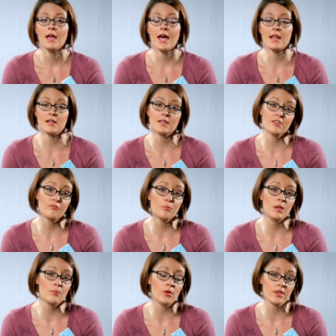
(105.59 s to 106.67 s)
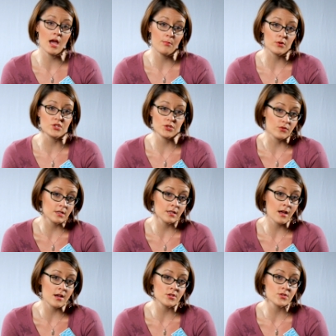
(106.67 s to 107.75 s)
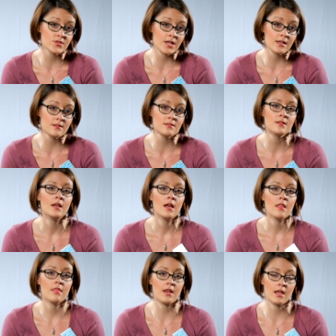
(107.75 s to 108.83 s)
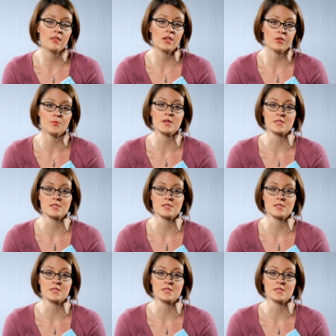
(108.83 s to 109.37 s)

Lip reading: and give people the opportunity to understand, then I think you'll be